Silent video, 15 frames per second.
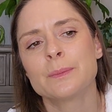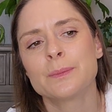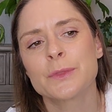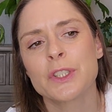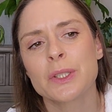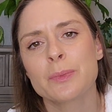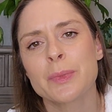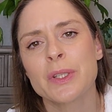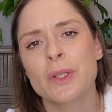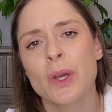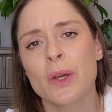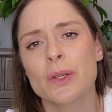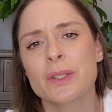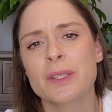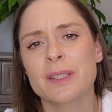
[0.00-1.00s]
just
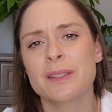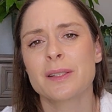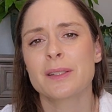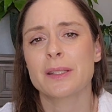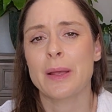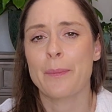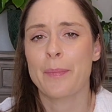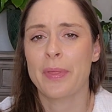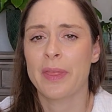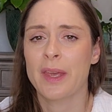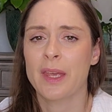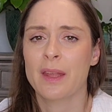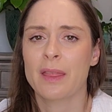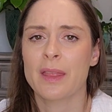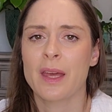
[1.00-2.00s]
because it's
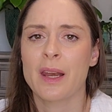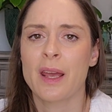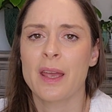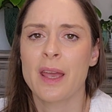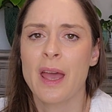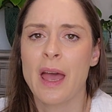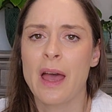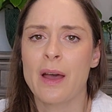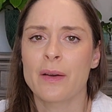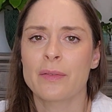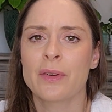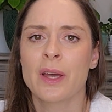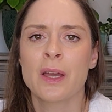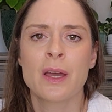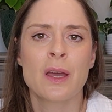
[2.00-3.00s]
something that I have
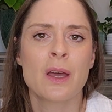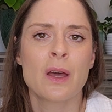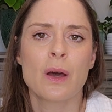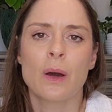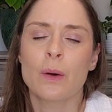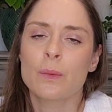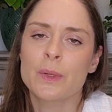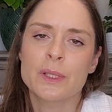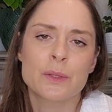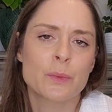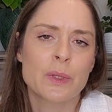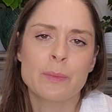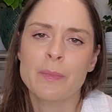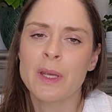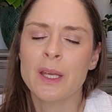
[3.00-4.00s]
always
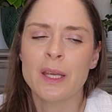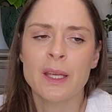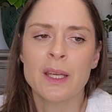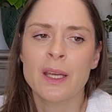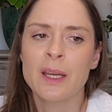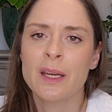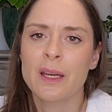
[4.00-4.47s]
with me.